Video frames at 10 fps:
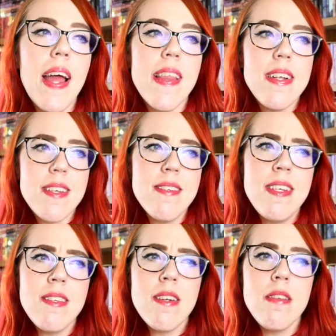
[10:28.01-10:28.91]
And that
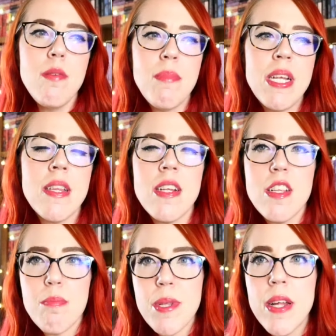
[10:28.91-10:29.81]
doesn't necessarily mean that
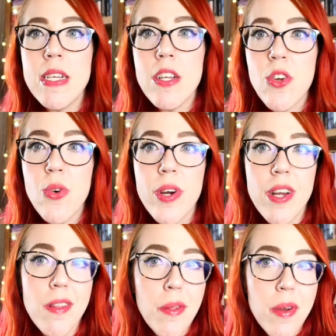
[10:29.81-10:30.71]
it's bloody and
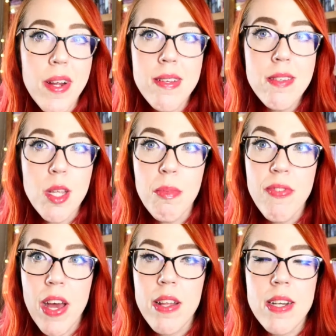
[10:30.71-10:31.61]
gory, although there is some
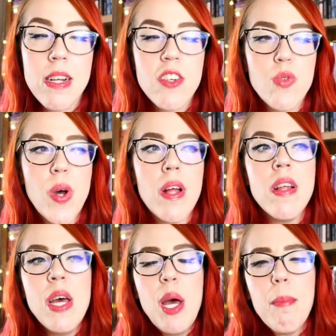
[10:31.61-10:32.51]
of that in here as
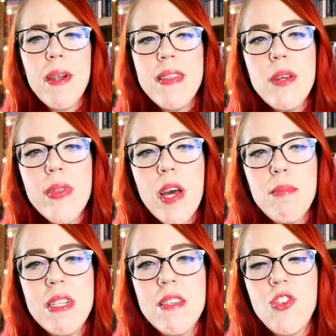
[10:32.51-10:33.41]
well. But I think what
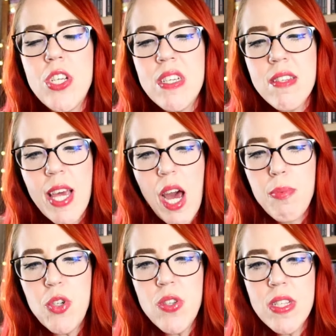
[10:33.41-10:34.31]
that means is she has
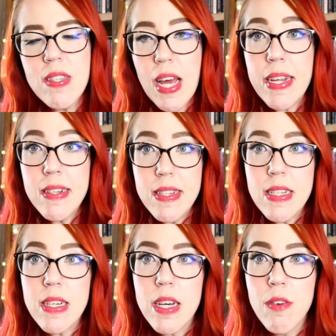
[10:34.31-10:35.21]
captured this
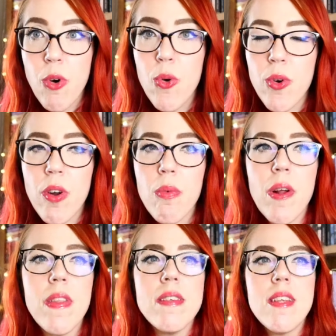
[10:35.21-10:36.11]
idea of horror,
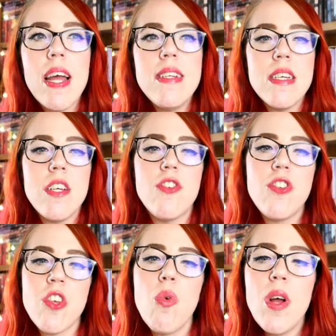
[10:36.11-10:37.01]
where this idea is
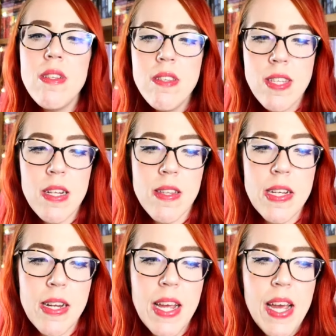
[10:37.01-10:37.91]
so
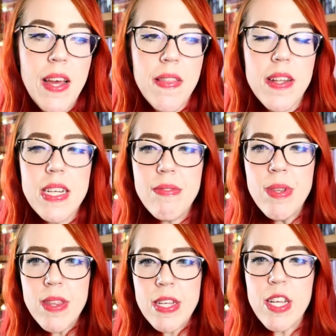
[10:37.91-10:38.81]
unsettling that
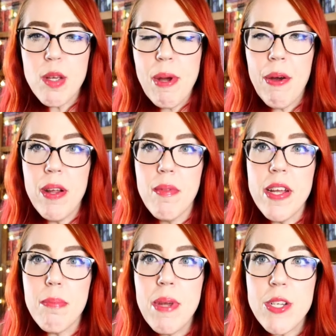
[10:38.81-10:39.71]
even thinking about it
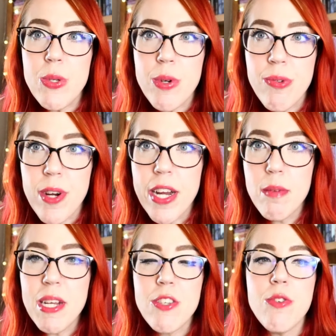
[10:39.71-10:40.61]
like makes you
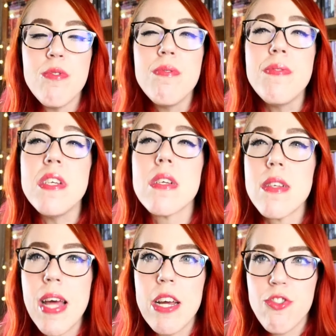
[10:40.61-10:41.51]
afraid, makes you
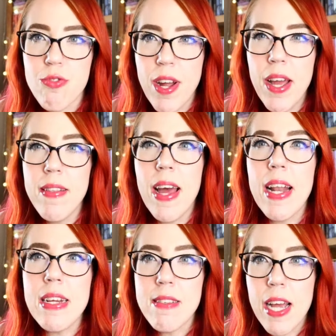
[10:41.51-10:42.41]
feel that dread,
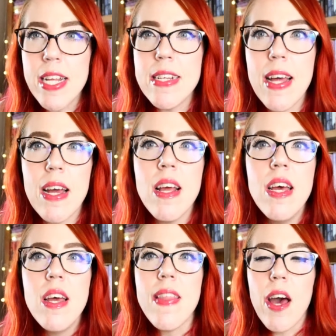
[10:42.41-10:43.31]
that anxiety, that
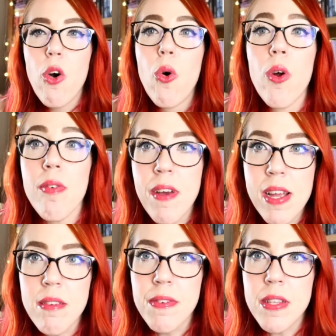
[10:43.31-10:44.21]

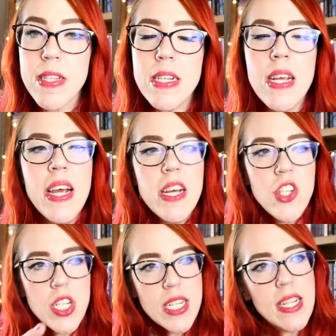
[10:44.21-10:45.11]
horrifying feeling.
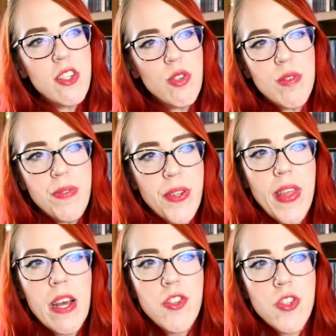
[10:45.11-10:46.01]
She gets you to
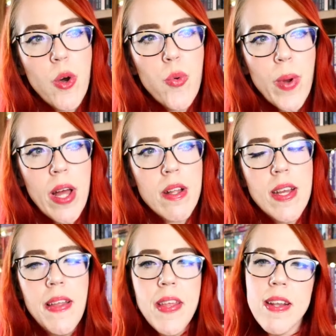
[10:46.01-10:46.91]
feel that so
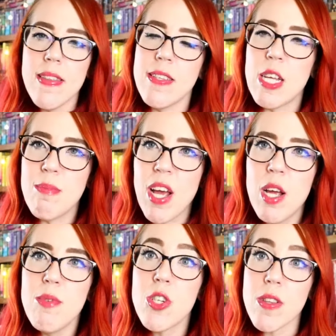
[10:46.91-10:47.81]
well, and then at the same
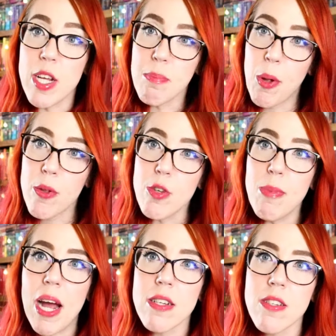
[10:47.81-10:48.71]
time she'll like pull
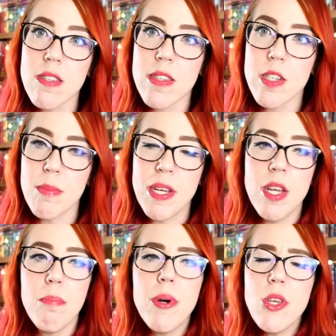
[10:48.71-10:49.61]
you back just a little
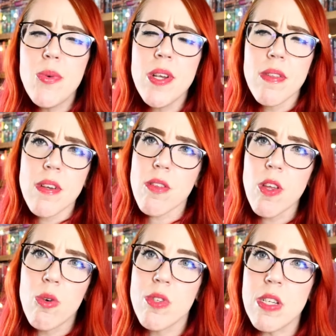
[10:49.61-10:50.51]
bit and put you in a little
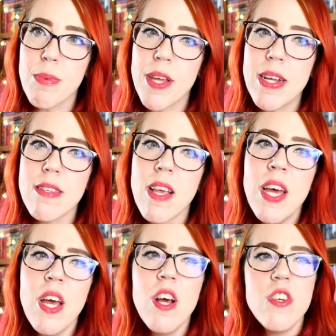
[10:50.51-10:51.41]
cozy place.
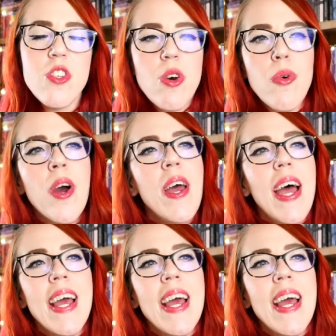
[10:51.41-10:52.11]
So,